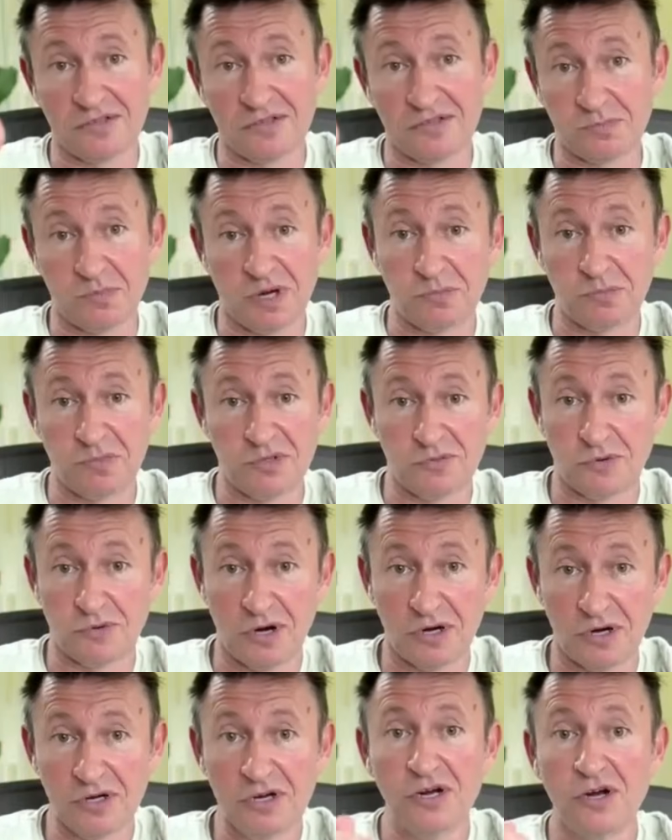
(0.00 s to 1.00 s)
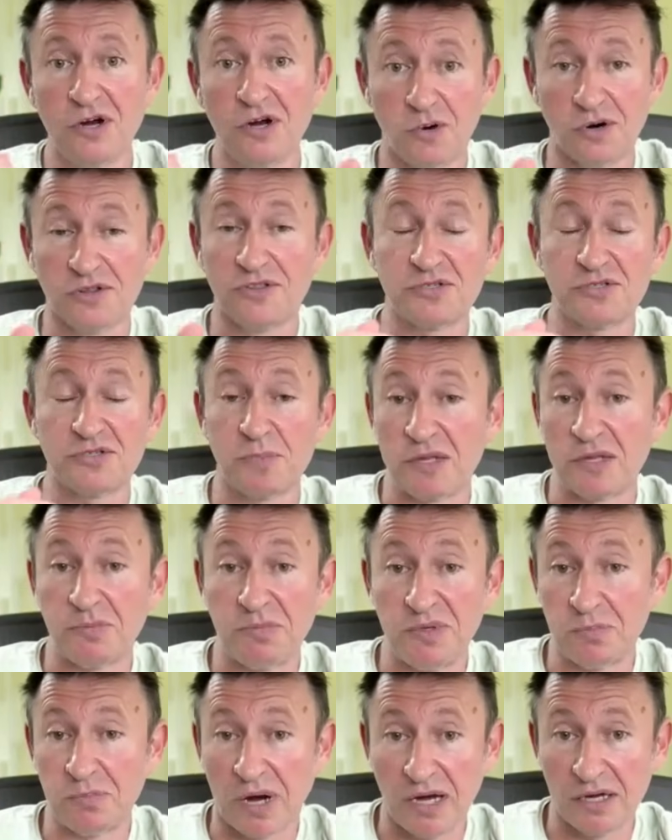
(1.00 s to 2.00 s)
this might be wrong, or this might
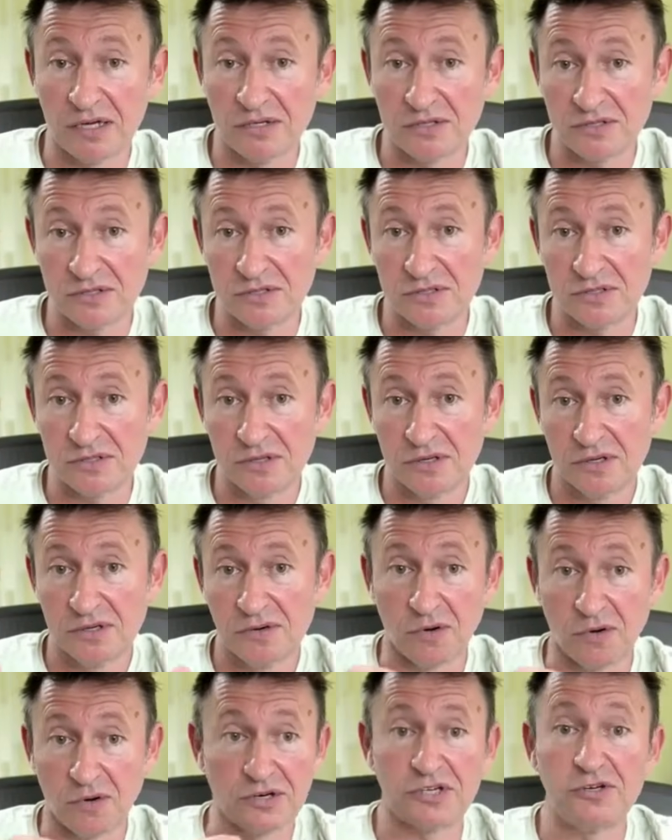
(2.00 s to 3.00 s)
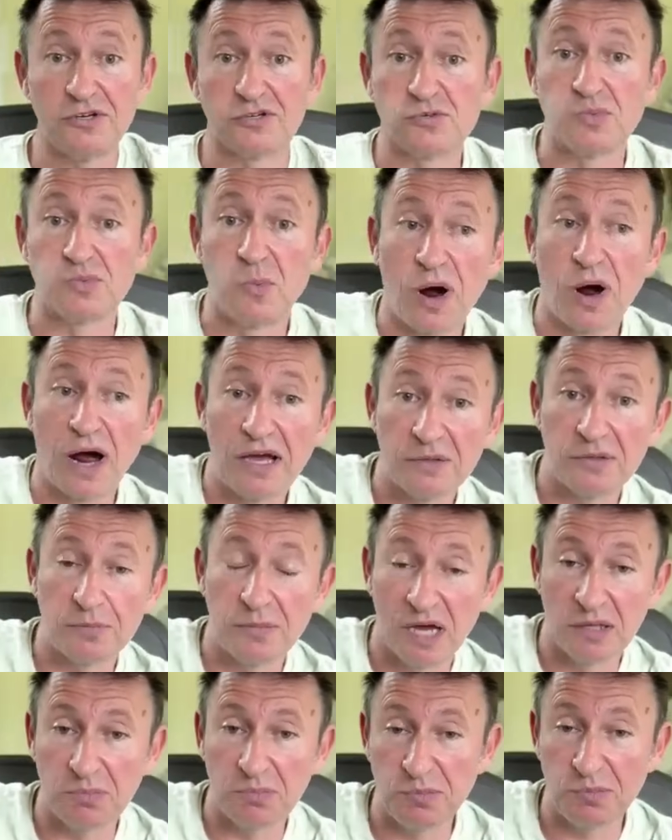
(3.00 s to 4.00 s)
be biased, or here's why it
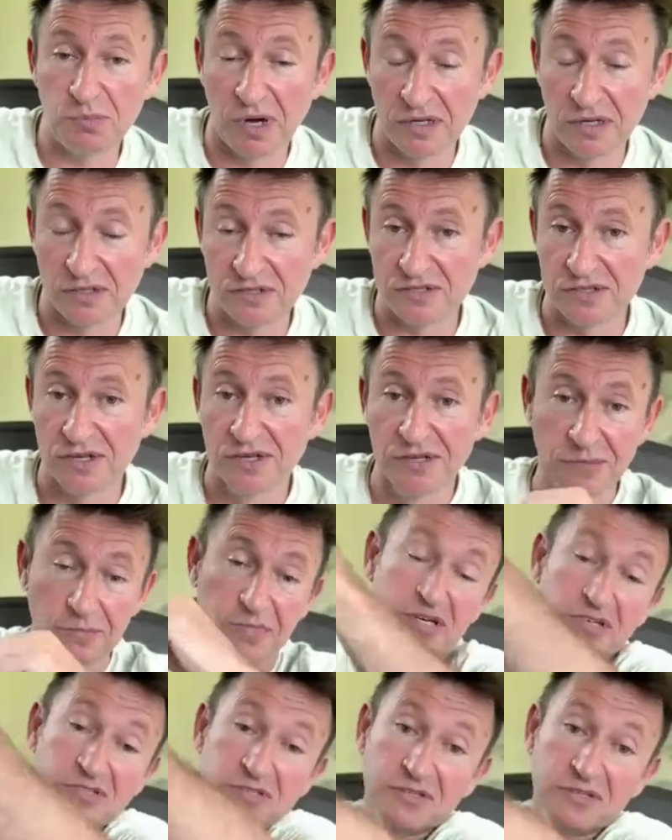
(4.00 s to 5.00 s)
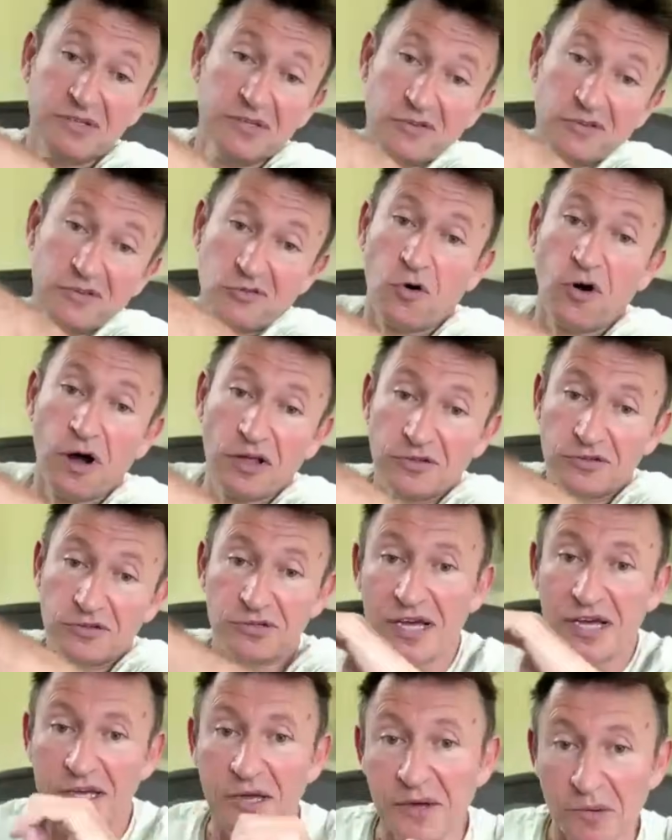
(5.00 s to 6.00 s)
might be biased. Because the author,
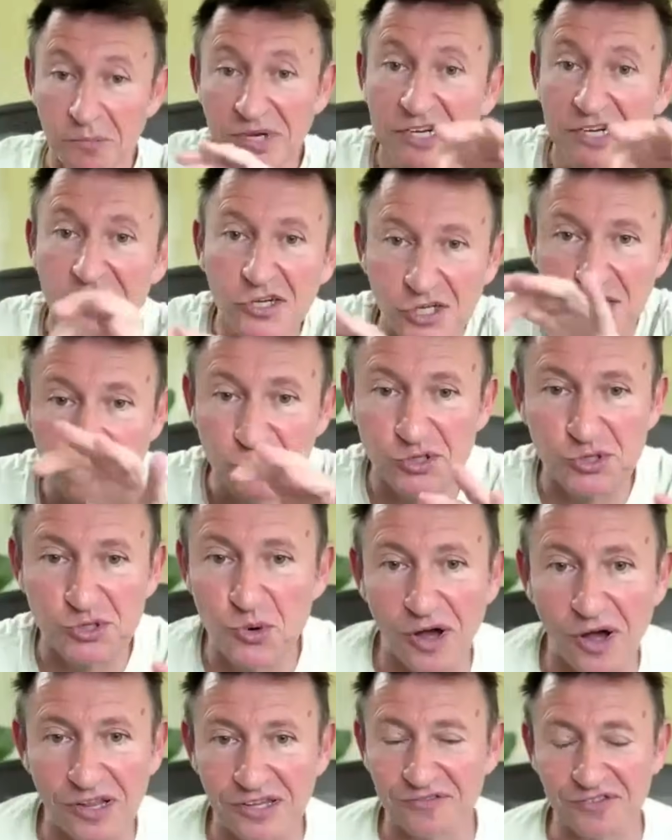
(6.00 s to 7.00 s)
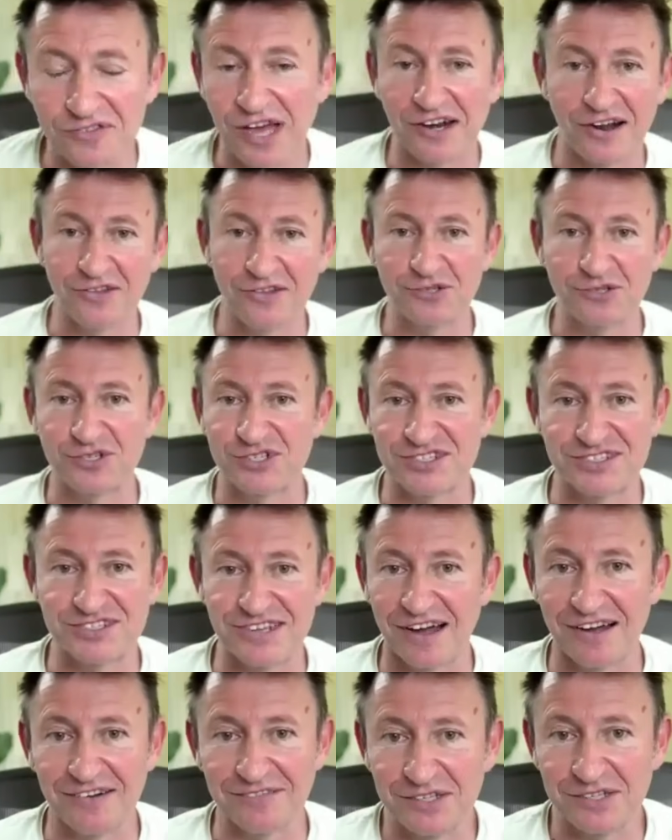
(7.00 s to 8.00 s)
you're like, meaning it can do all of that other
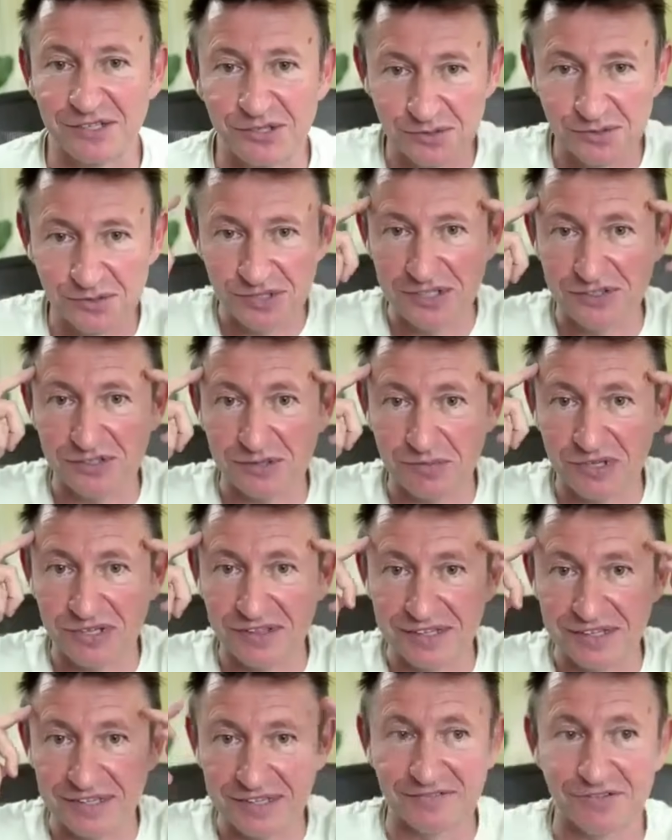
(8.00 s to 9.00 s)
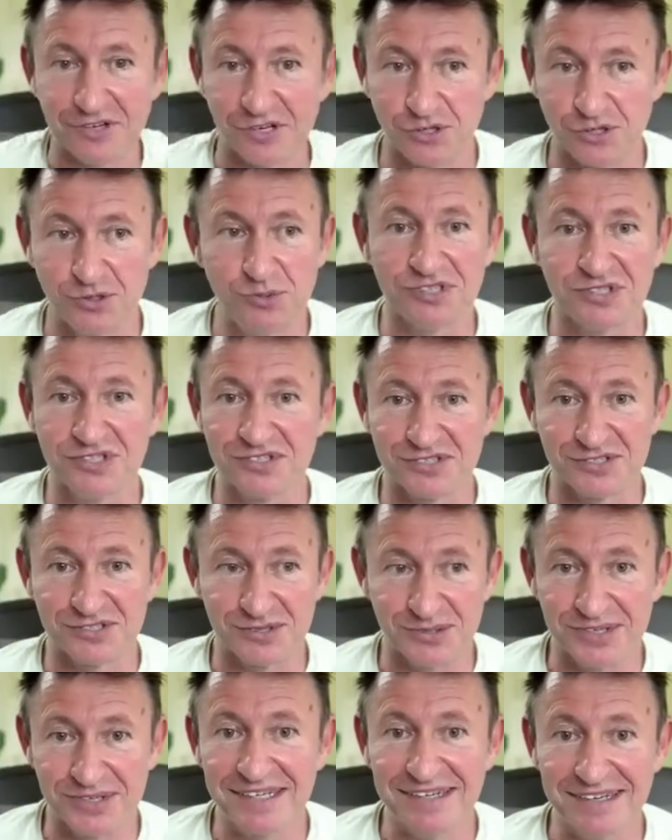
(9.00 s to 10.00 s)
stuff that you need to be thinking of a human is
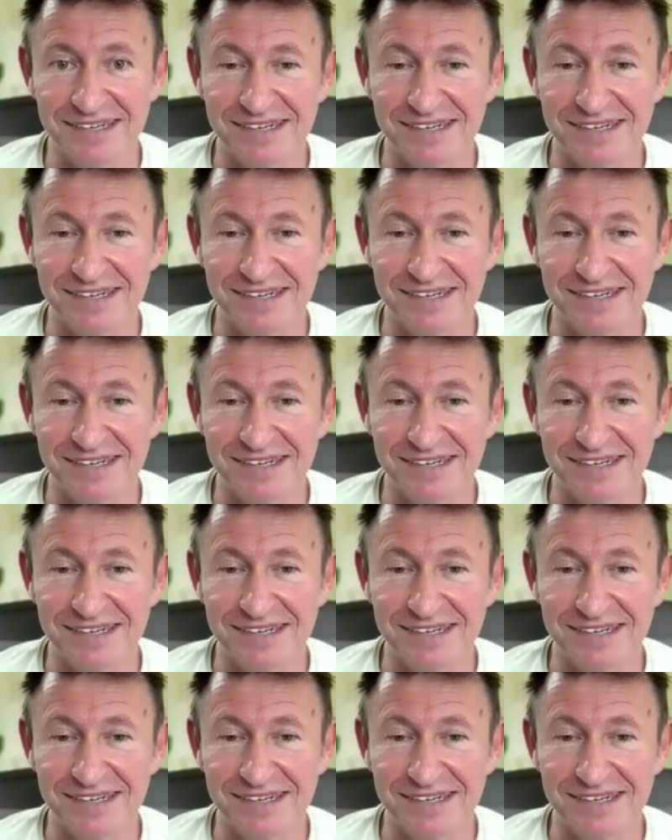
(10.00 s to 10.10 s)
doing,